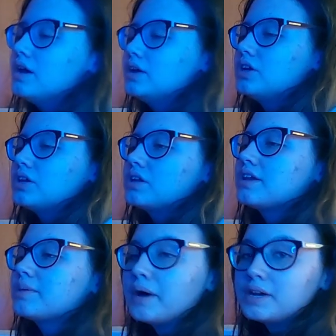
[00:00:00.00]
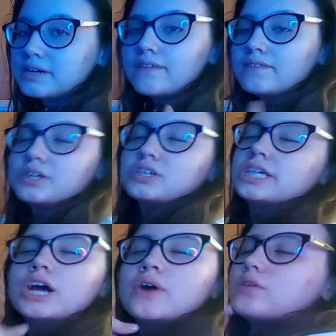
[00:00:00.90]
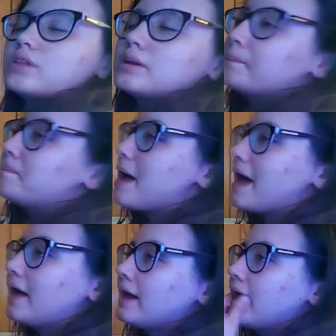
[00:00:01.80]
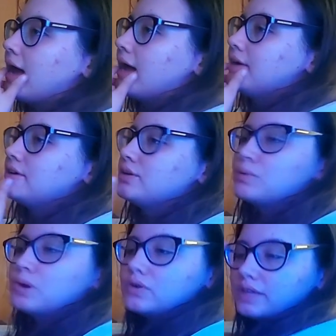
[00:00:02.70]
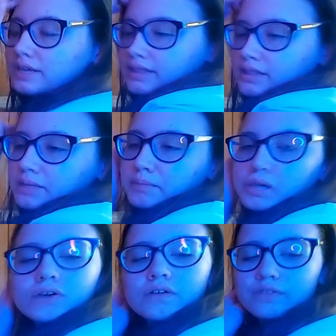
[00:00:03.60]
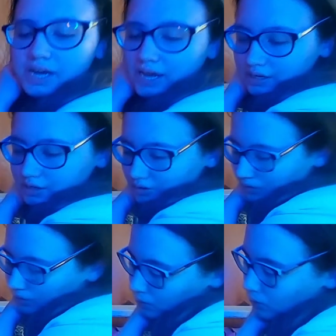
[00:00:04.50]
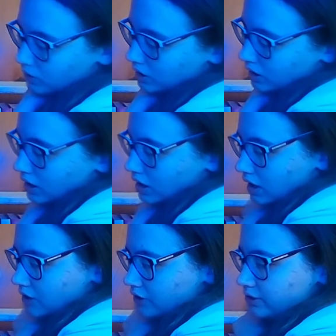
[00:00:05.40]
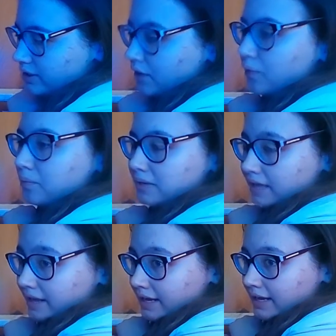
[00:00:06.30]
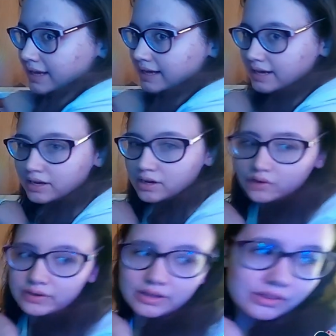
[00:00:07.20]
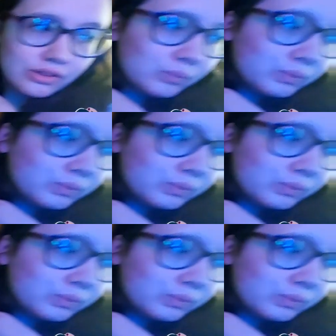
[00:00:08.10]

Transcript: She doesn't think much of it. She goes to bed, and she's awoken in the middle of the night to Joe Bloody hitting on the